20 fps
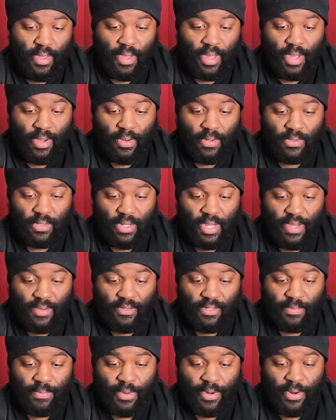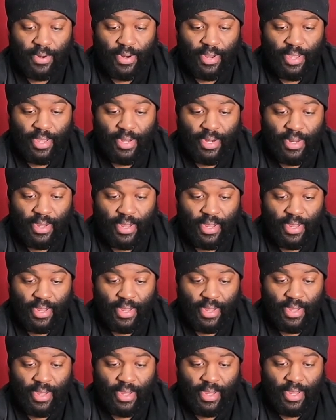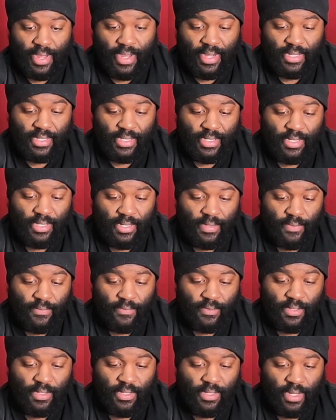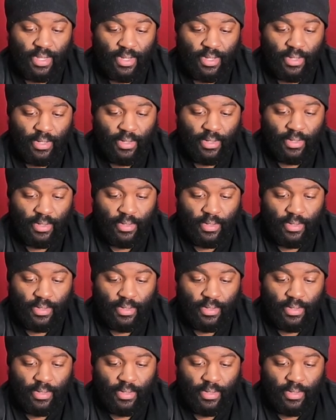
I also have spearhead S for sinking.